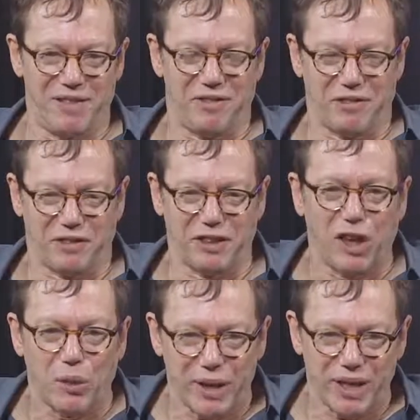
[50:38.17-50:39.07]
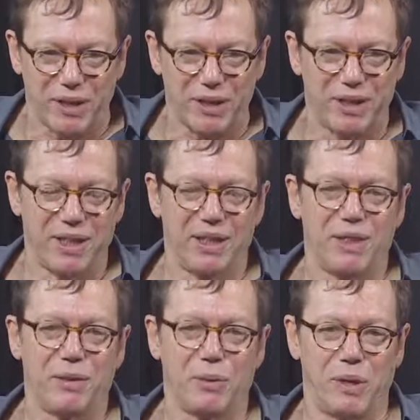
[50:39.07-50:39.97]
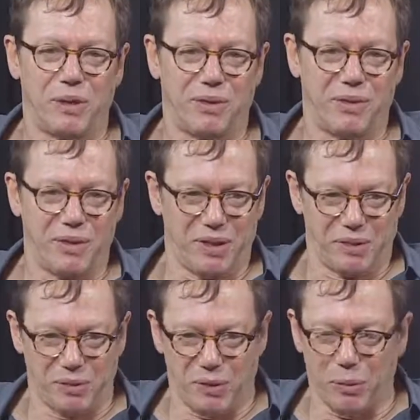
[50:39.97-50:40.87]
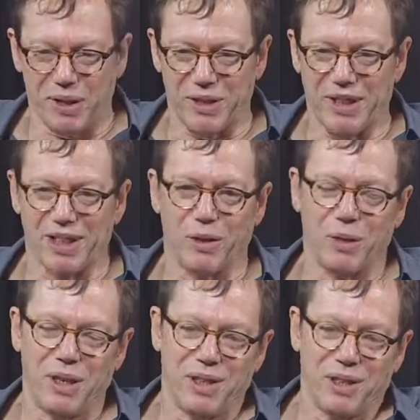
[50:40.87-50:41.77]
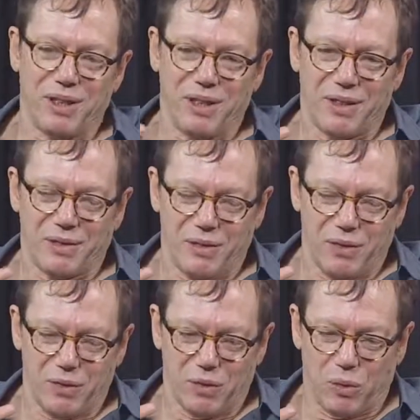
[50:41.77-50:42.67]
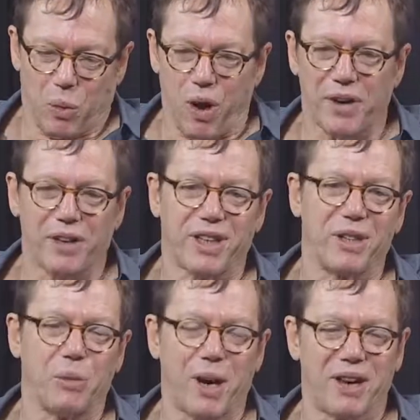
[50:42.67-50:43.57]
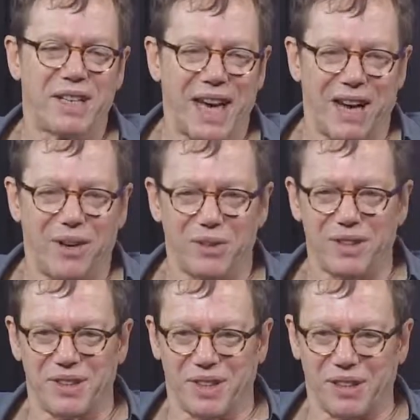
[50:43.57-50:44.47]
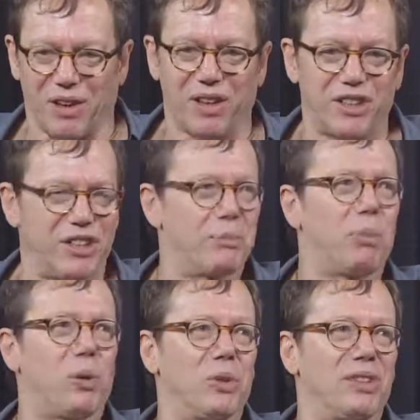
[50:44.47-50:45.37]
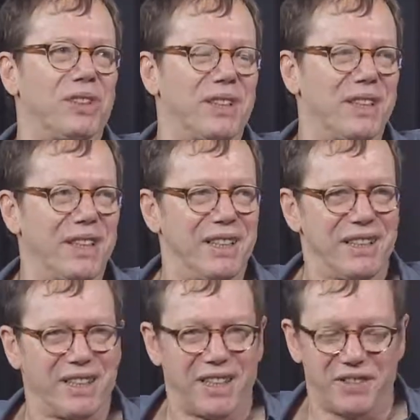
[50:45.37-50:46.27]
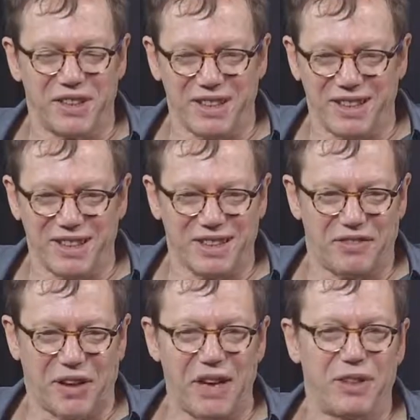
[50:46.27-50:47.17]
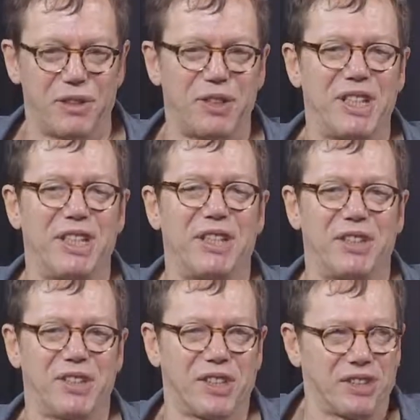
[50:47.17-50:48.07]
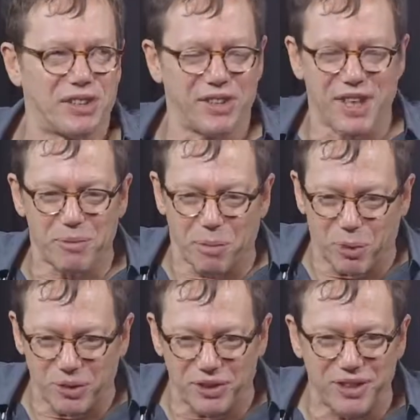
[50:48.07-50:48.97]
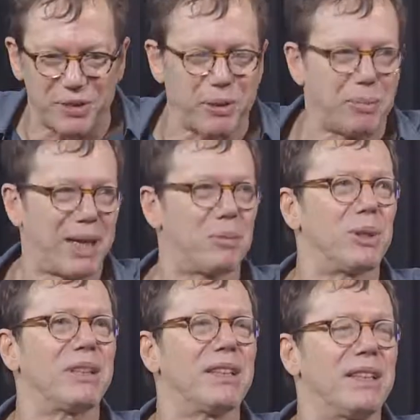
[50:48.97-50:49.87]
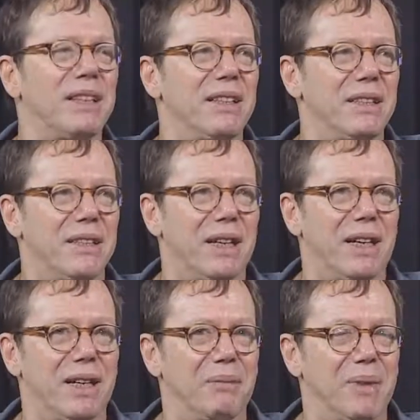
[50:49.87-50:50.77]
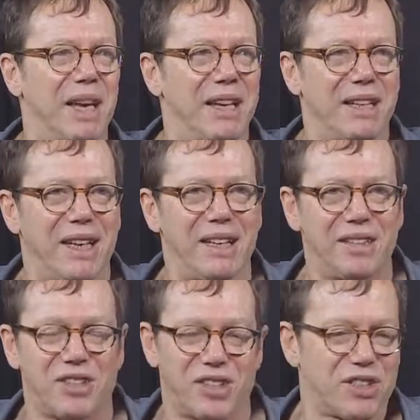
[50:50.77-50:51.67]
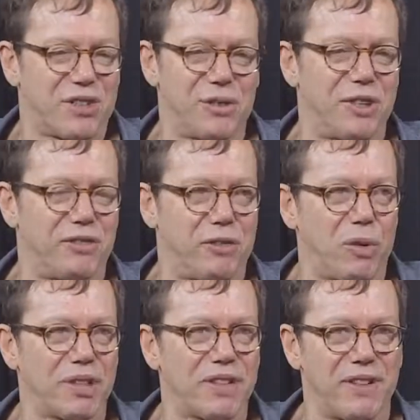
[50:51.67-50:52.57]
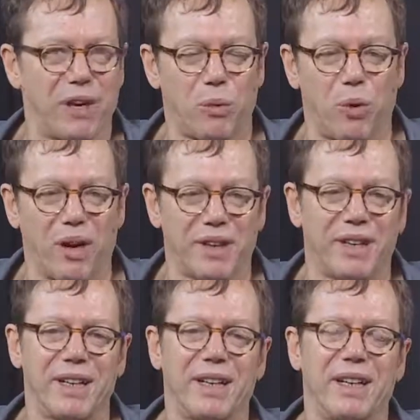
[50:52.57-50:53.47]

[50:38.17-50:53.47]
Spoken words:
flowing with what, you know, water can wear down the largest boulder. Give it 500 years, it'll turn that boulder into a pebble. And it's just through the force of that water.